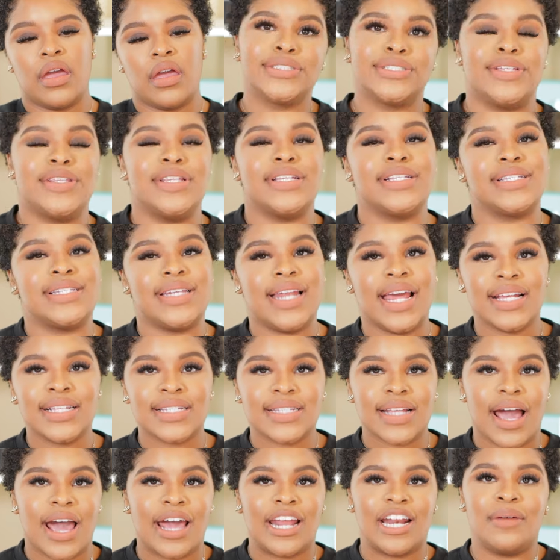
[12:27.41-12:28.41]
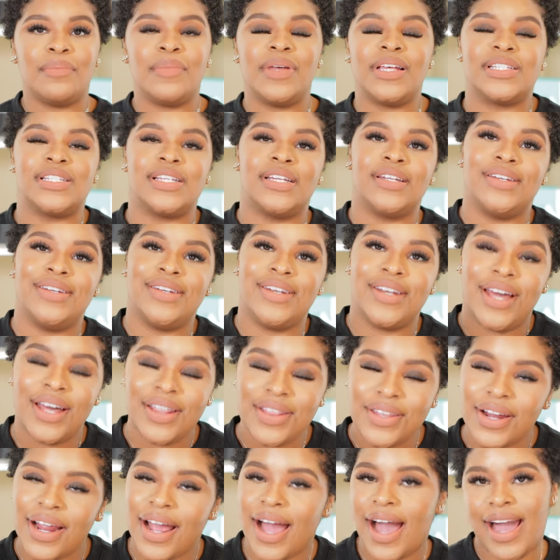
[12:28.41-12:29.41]
So this next item is
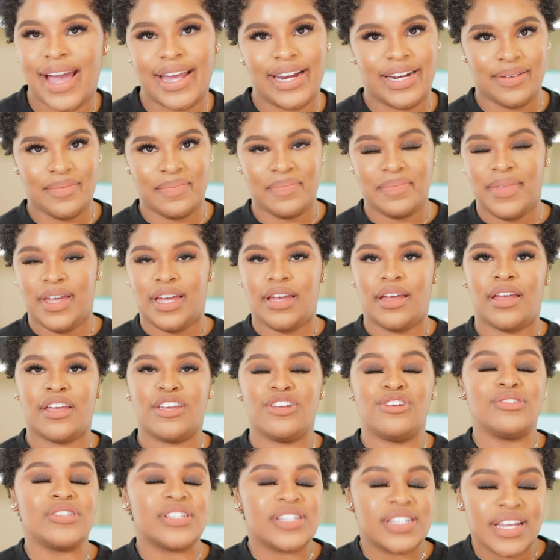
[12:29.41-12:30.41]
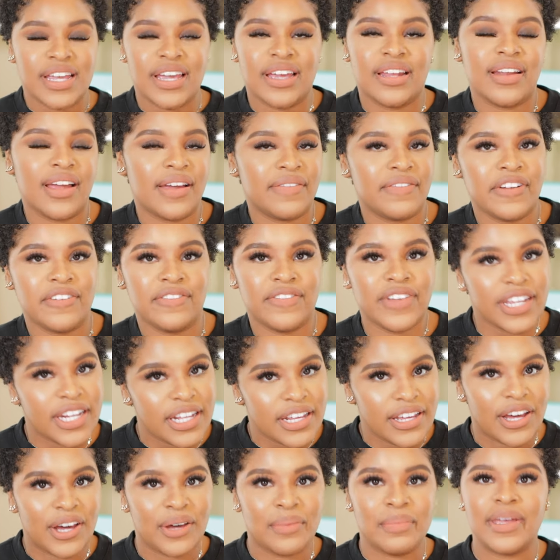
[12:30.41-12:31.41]
another item that you see in every
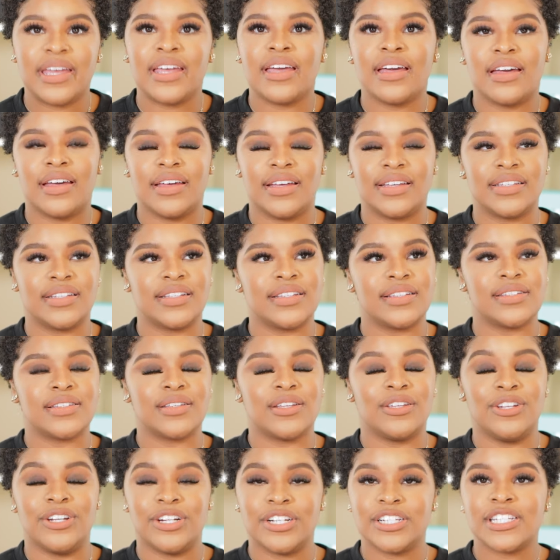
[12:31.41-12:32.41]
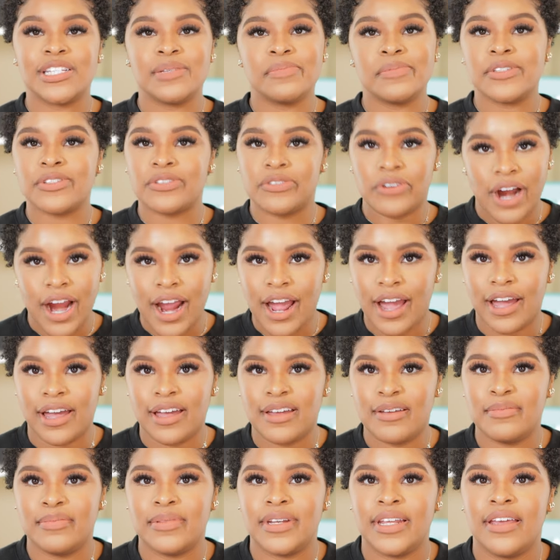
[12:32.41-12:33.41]
video because you're
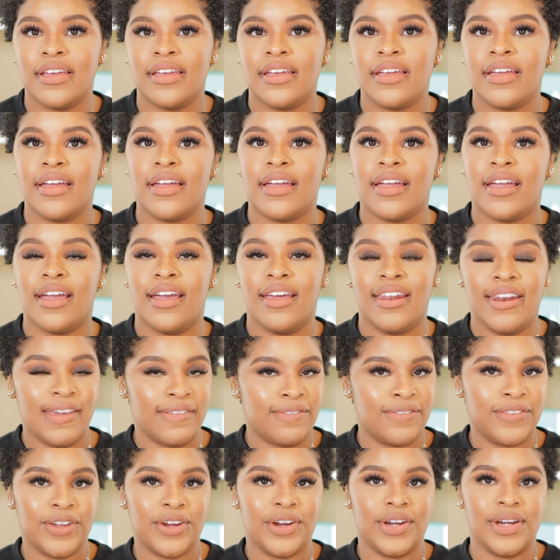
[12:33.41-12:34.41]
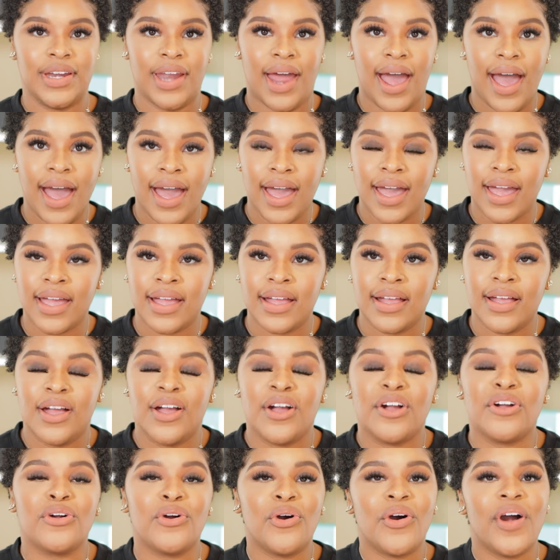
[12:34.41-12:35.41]
subscribed. And if you're not,
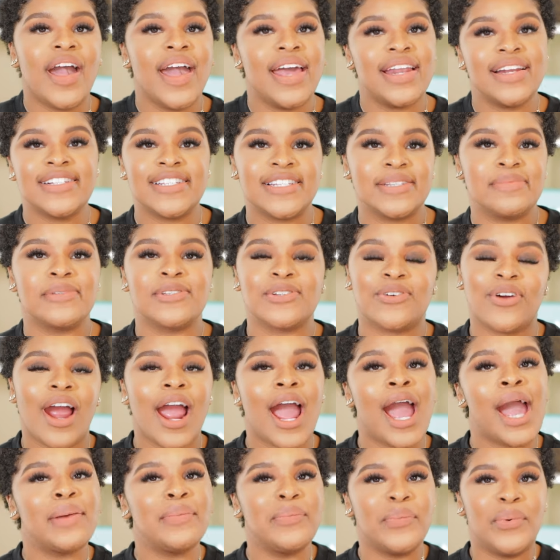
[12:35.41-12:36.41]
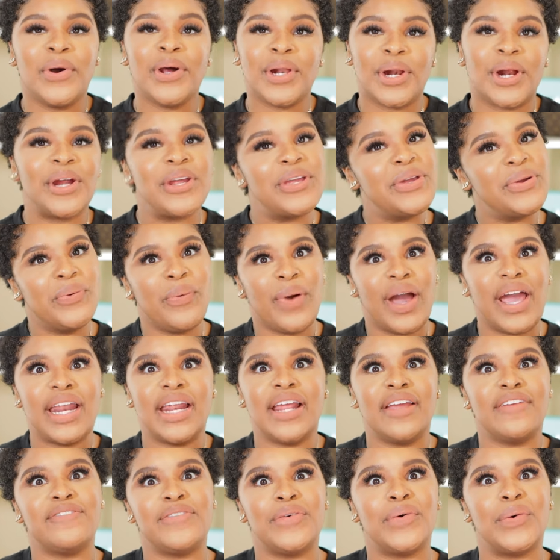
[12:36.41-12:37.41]
go ahead and subscribe. What are you
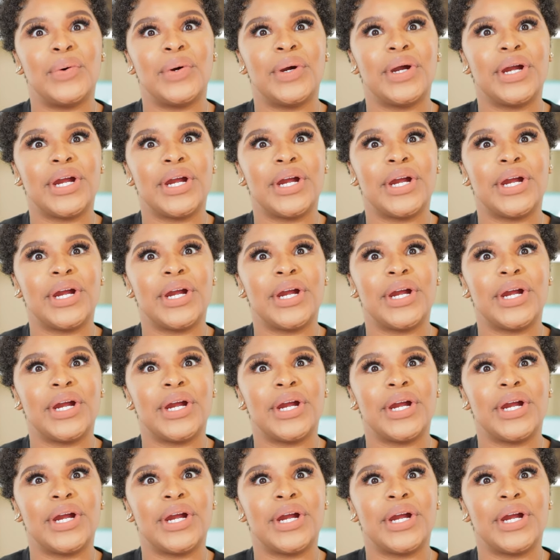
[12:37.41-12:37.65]
waiting for?